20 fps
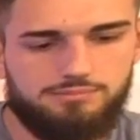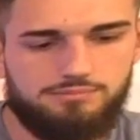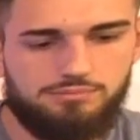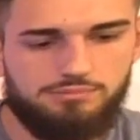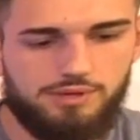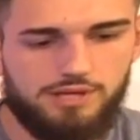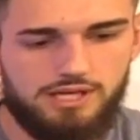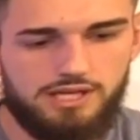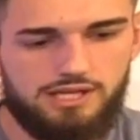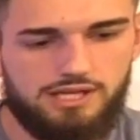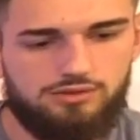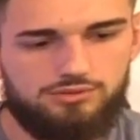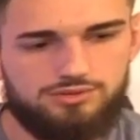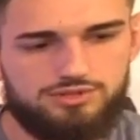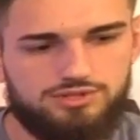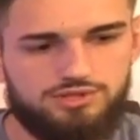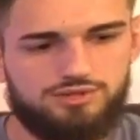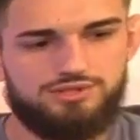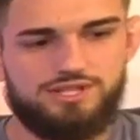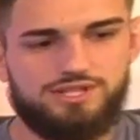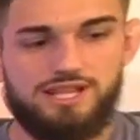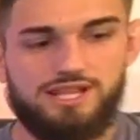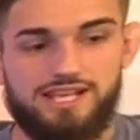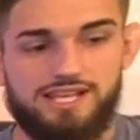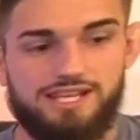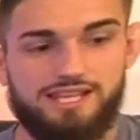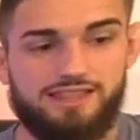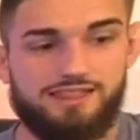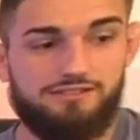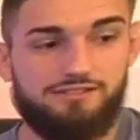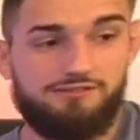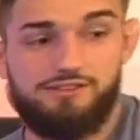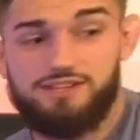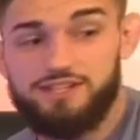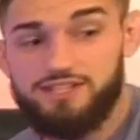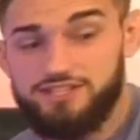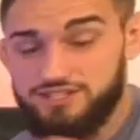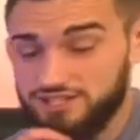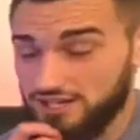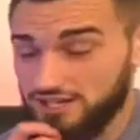But he was using like the
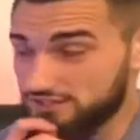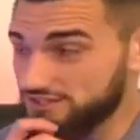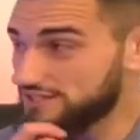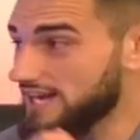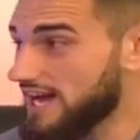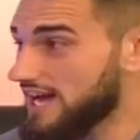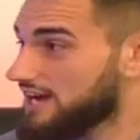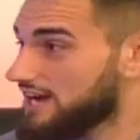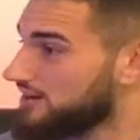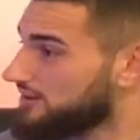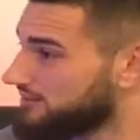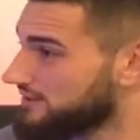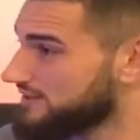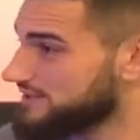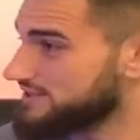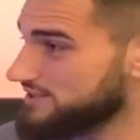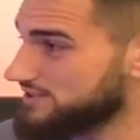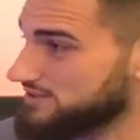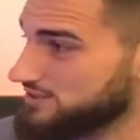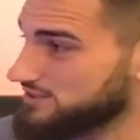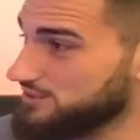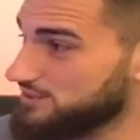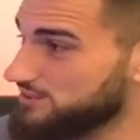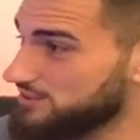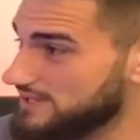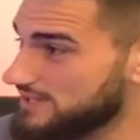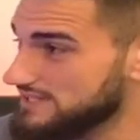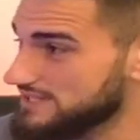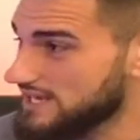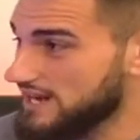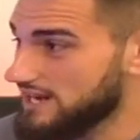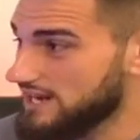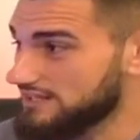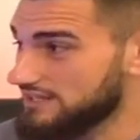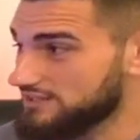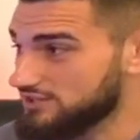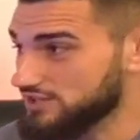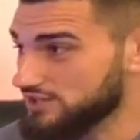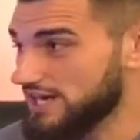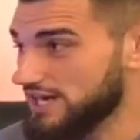Philly shell style, which is cool because I
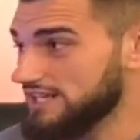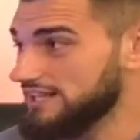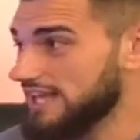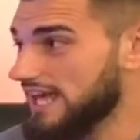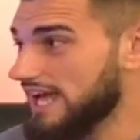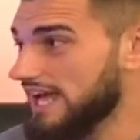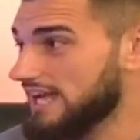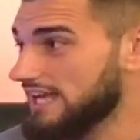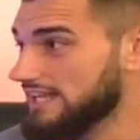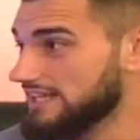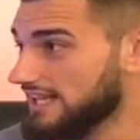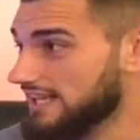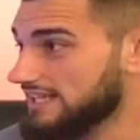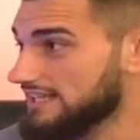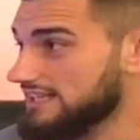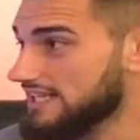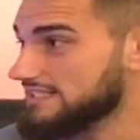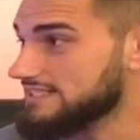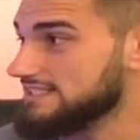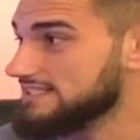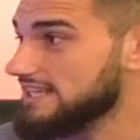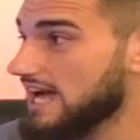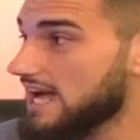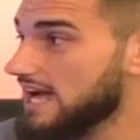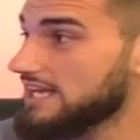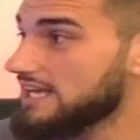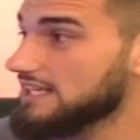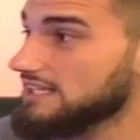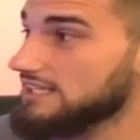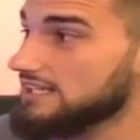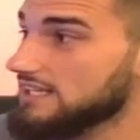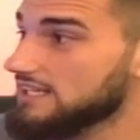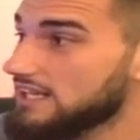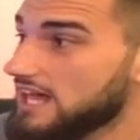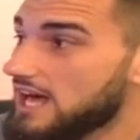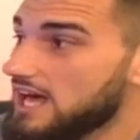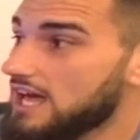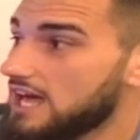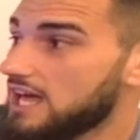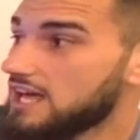trained that and like that style a
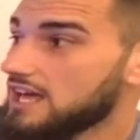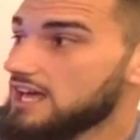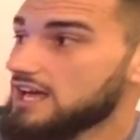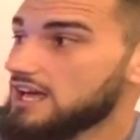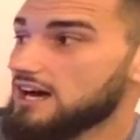lot.